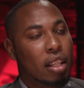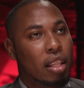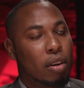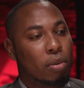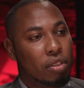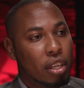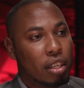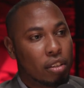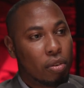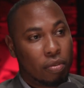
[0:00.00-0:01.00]
the
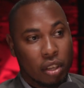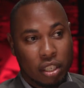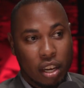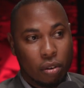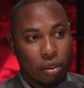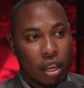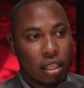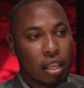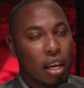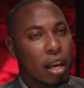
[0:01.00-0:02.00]
consent of the
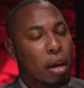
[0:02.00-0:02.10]
shareholders.